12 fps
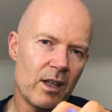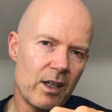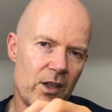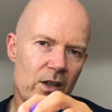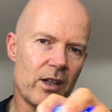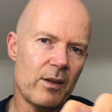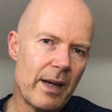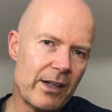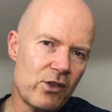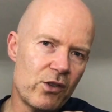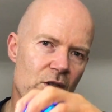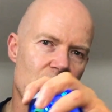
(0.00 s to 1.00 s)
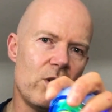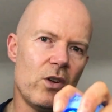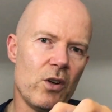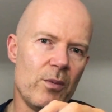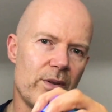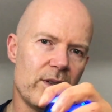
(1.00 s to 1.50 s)
You can imagine your hula
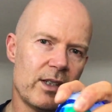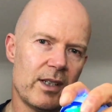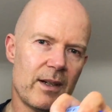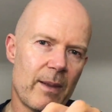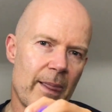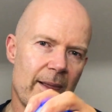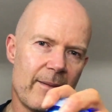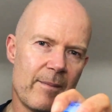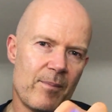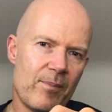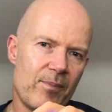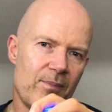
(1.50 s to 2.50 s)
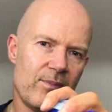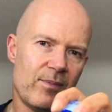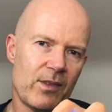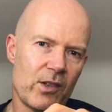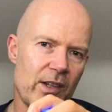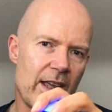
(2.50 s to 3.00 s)
hoop.
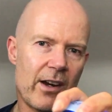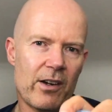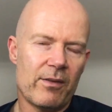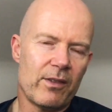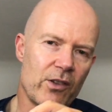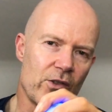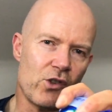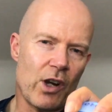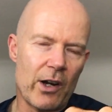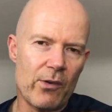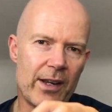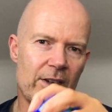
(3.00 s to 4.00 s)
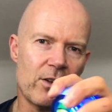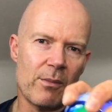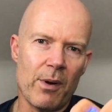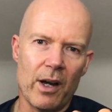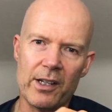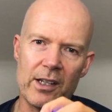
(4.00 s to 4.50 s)
You're there, you're gyrating your
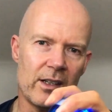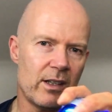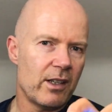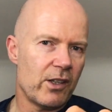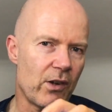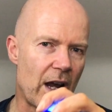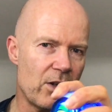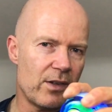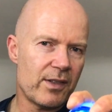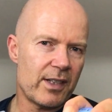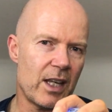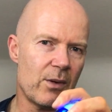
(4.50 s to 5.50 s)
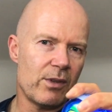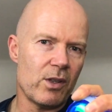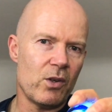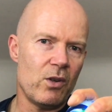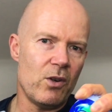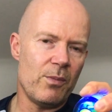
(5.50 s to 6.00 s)
body, you're out of sync with the
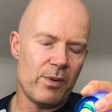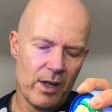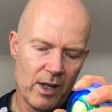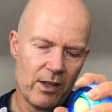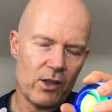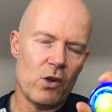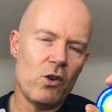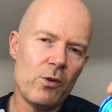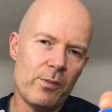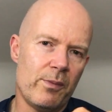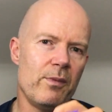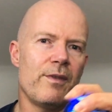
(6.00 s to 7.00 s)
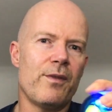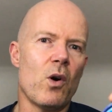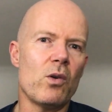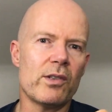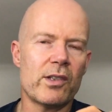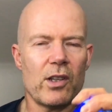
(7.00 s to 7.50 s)
hula hoop
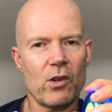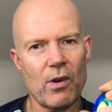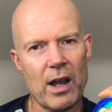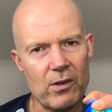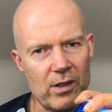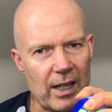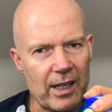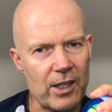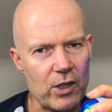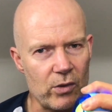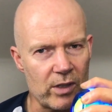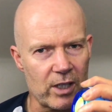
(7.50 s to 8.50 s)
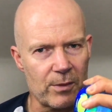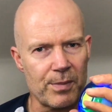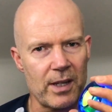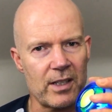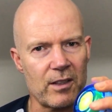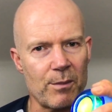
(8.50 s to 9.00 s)
falls to the ground like a useless
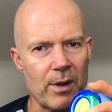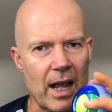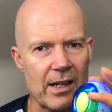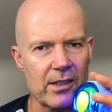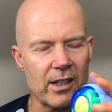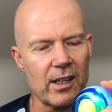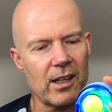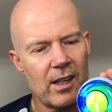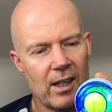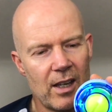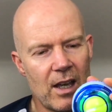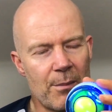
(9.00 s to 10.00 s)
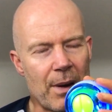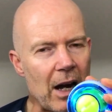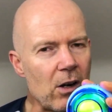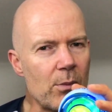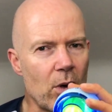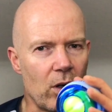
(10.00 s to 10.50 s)
piece of plastic.
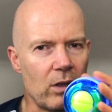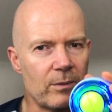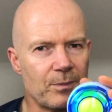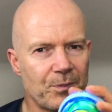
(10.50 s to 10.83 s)
Powerball,